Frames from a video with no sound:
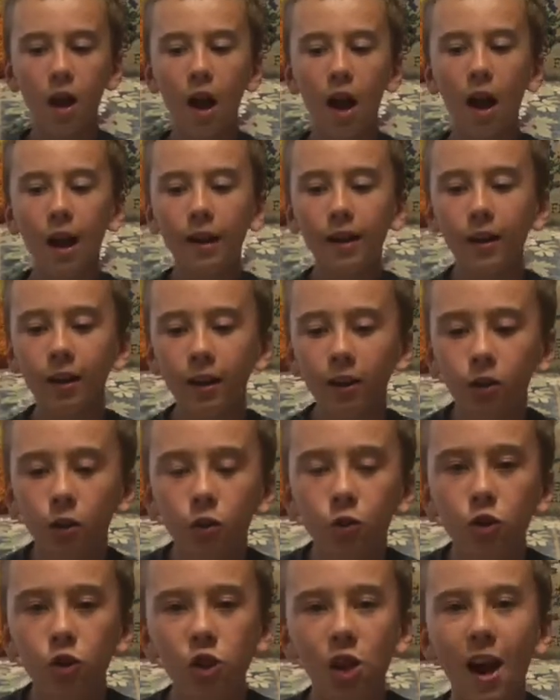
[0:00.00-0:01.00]
I'm going to
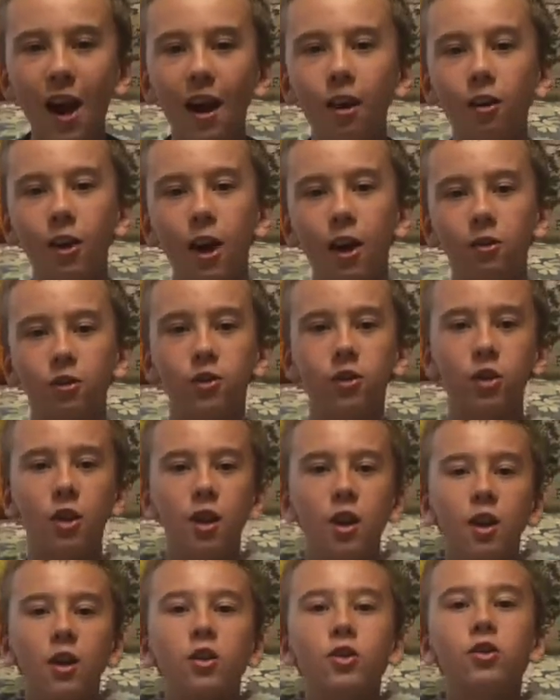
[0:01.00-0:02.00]
do shout-outs.
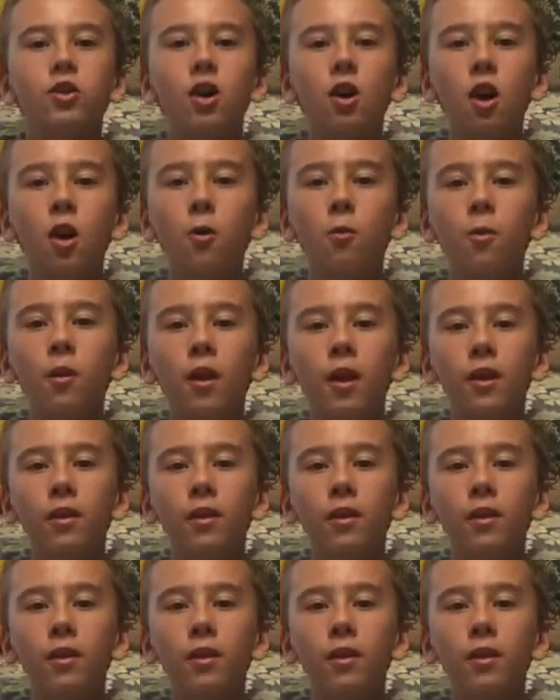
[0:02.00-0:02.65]
So,